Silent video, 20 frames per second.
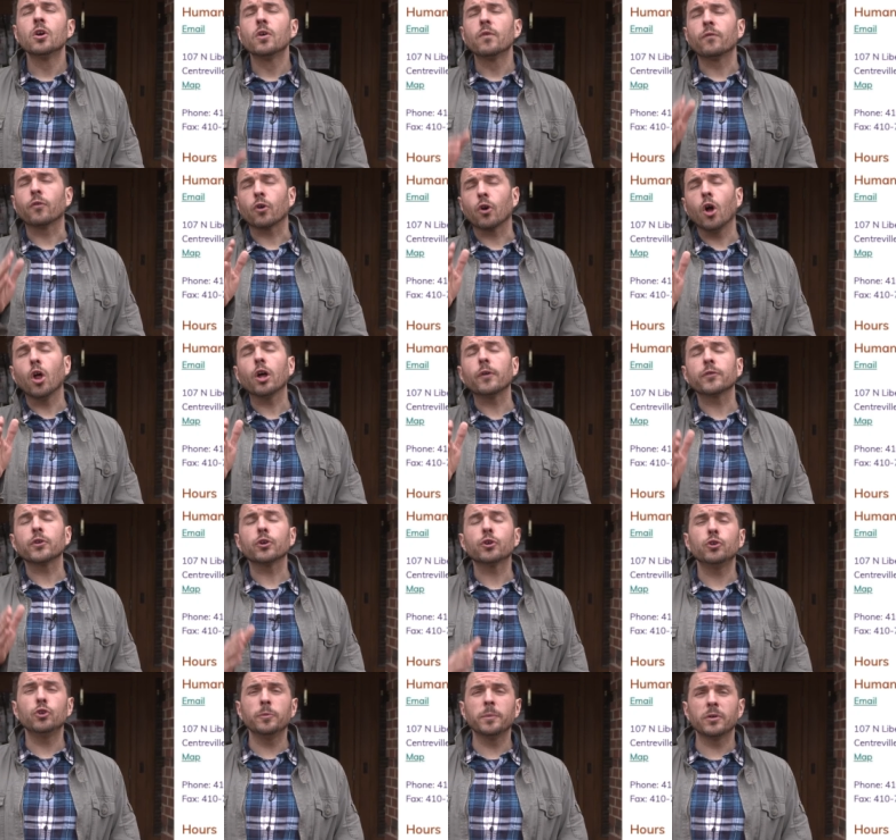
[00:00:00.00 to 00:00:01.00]
For all of your
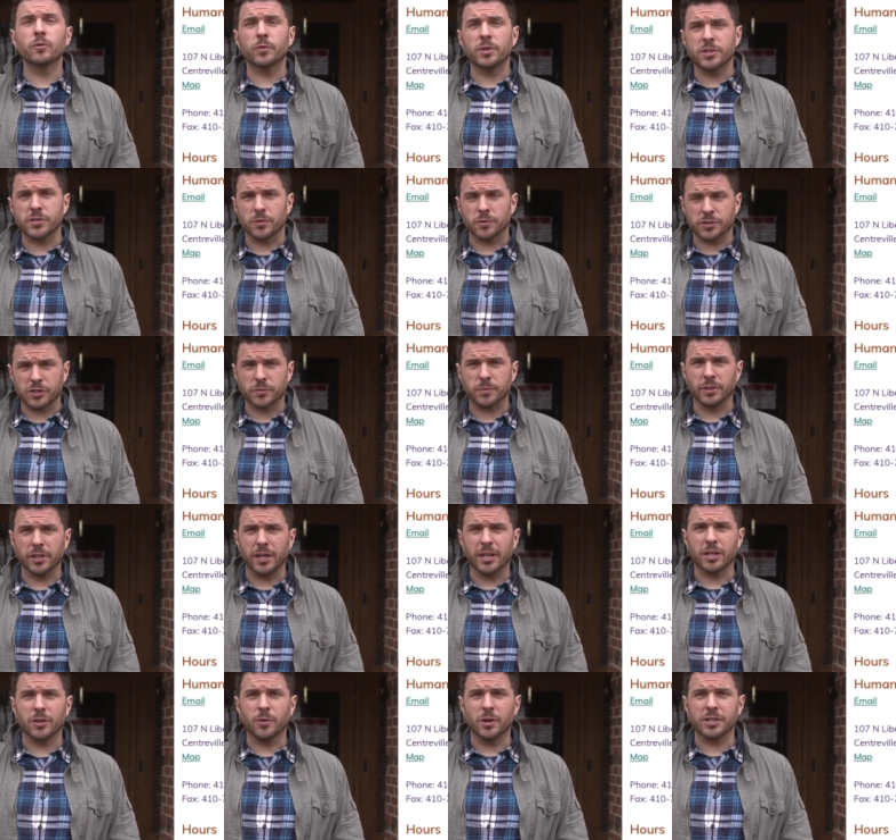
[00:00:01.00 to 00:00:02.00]
human resources
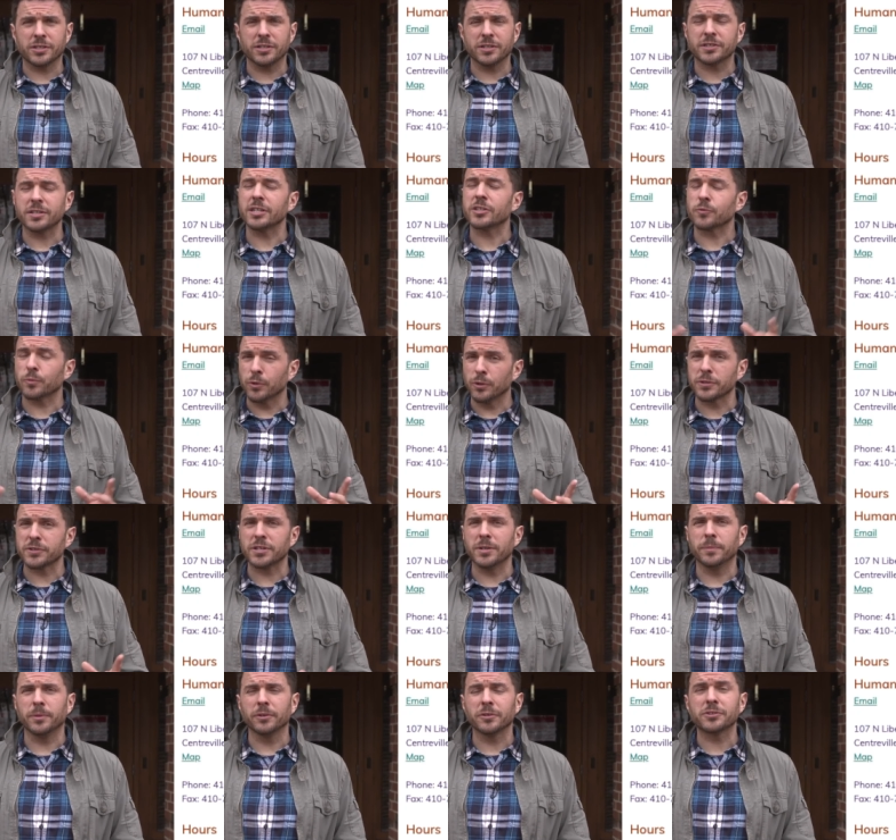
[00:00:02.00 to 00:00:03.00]
related questions, it's real
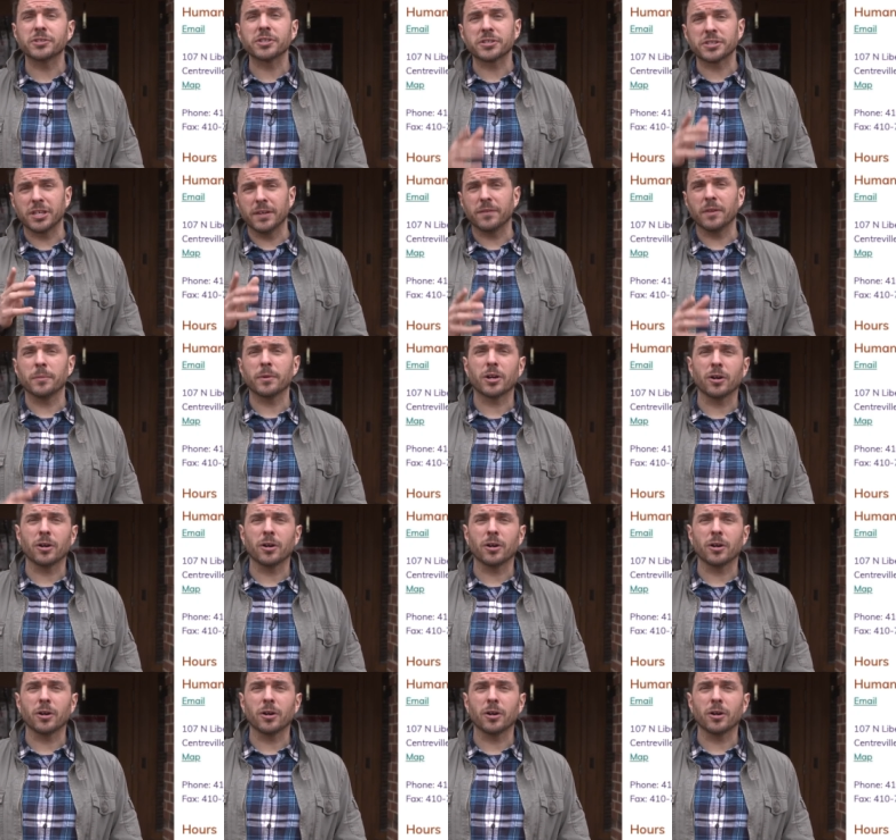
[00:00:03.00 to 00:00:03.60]
simple. Just give them a